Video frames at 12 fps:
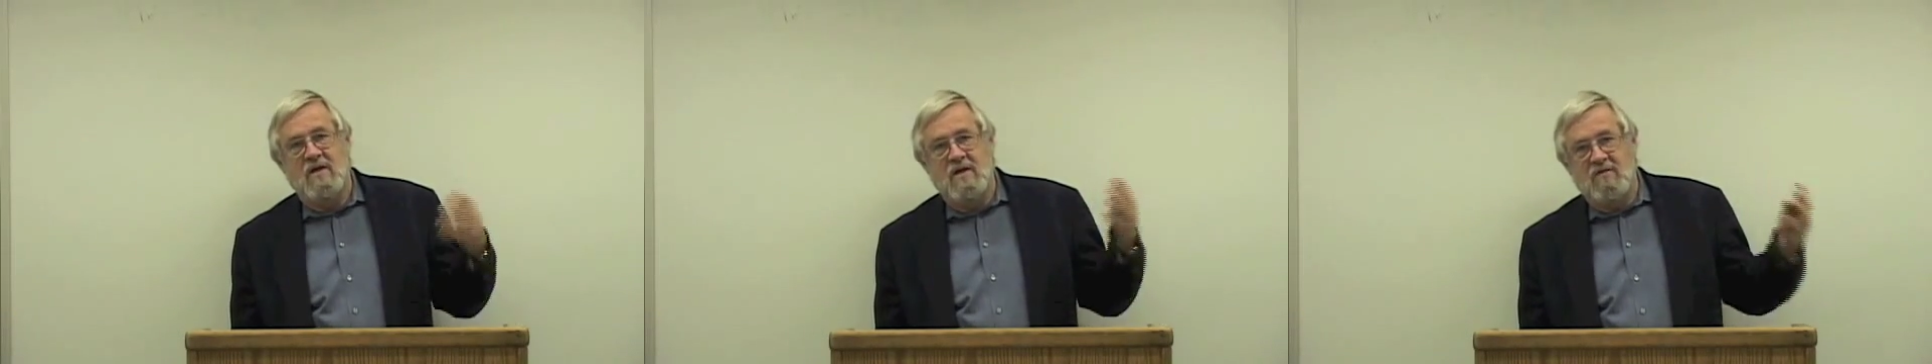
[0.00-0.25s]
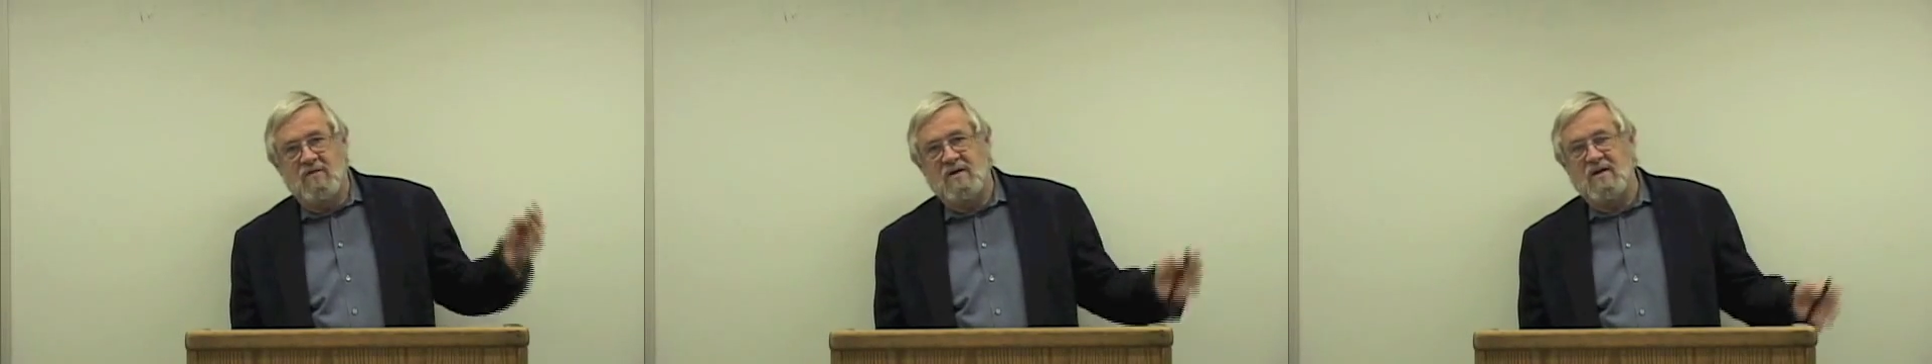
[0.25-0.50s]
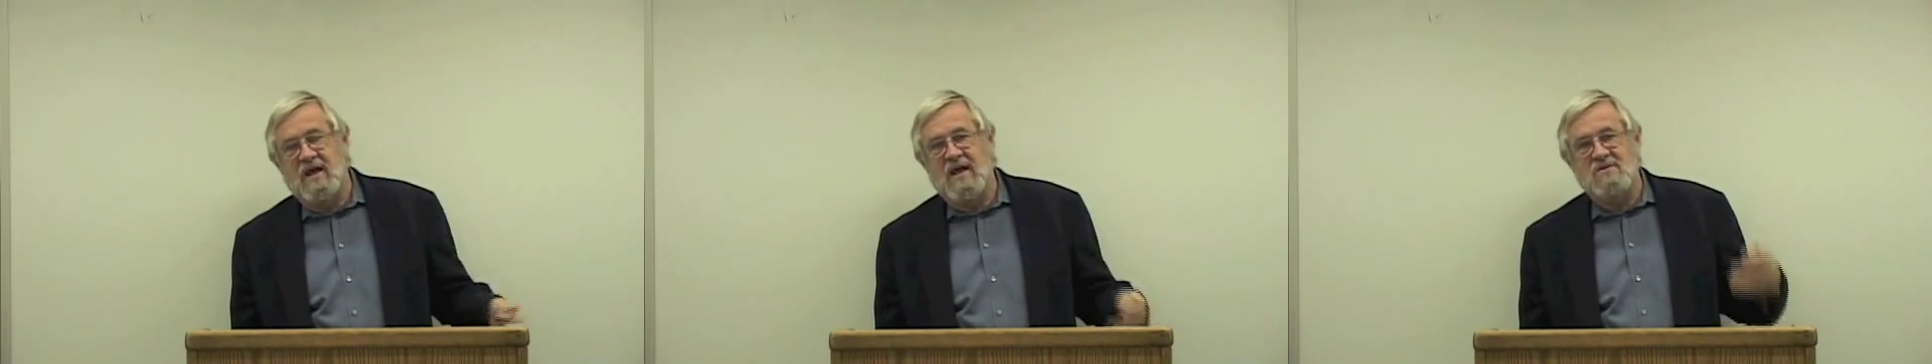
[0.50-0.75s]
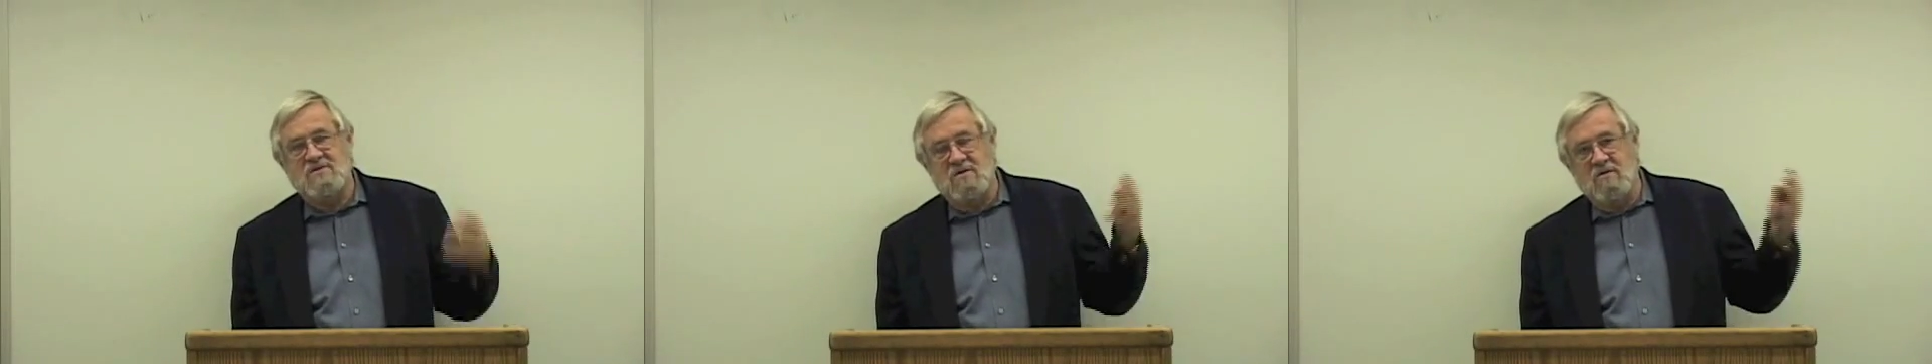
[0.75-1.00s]
If you can
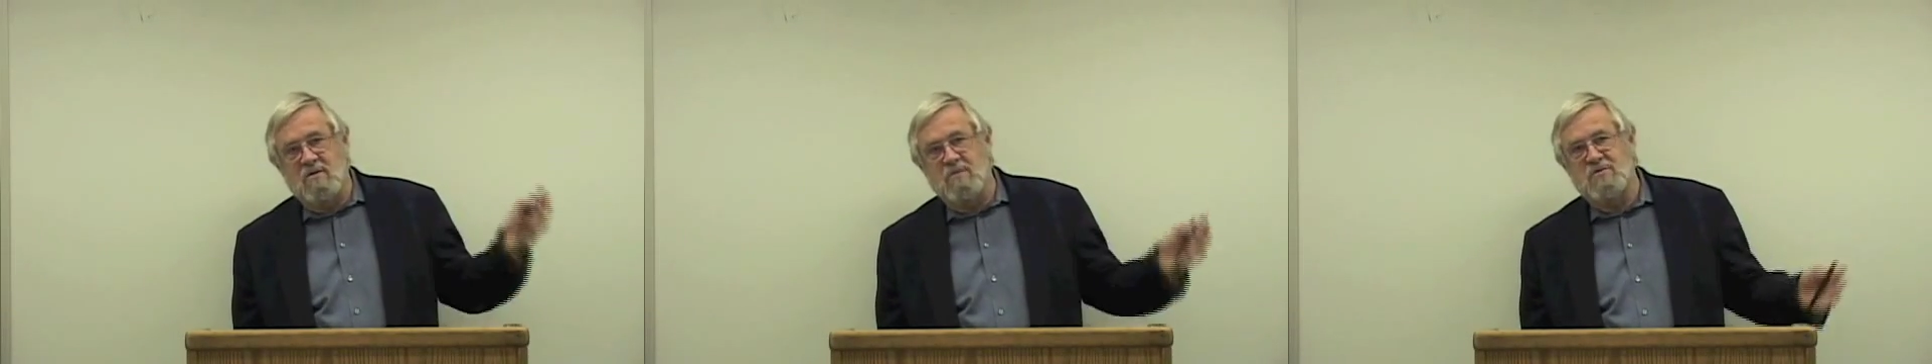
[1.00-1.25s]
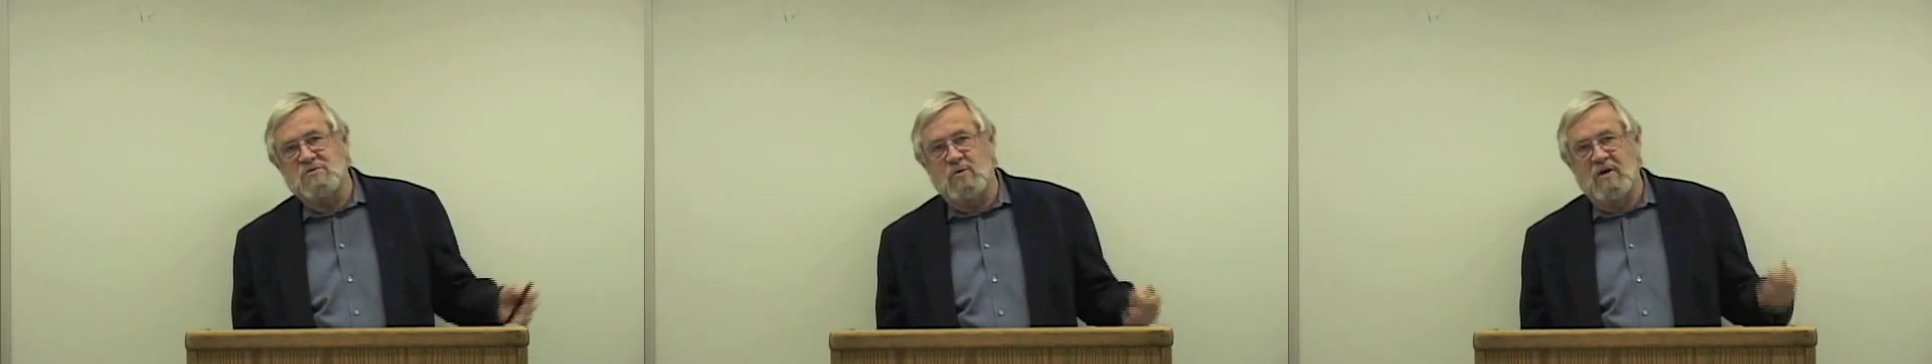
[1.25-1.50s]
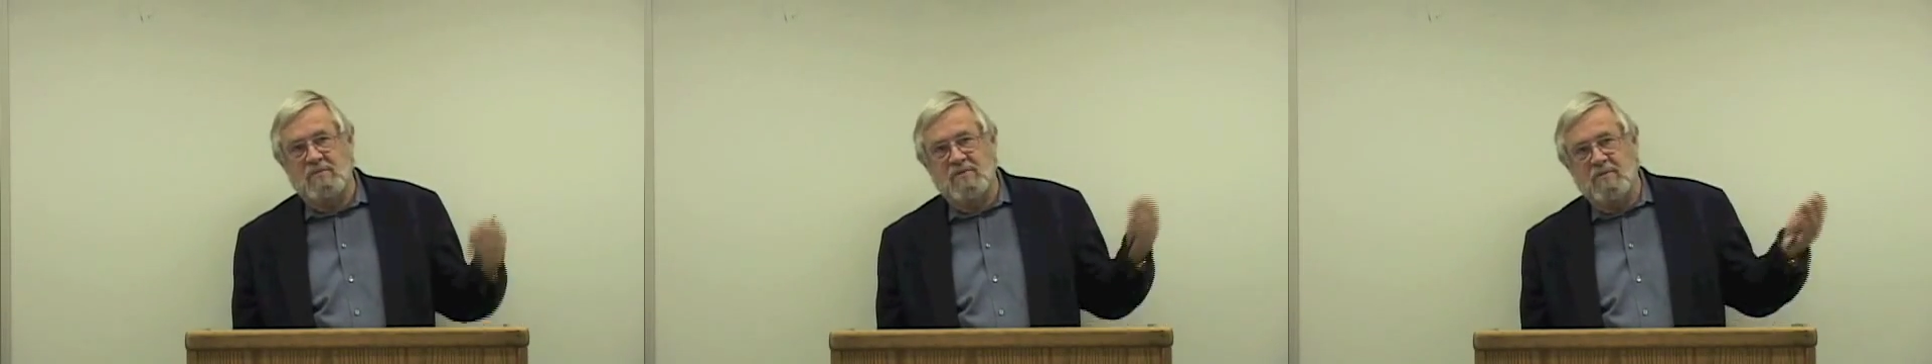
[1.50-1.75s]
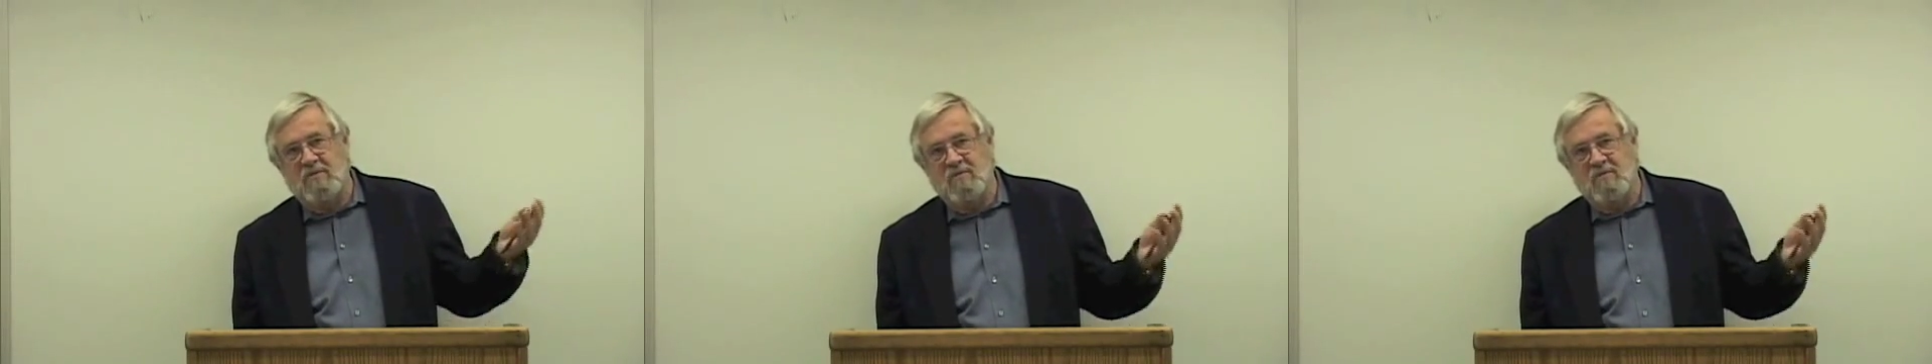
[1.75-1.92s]
answer or persuade people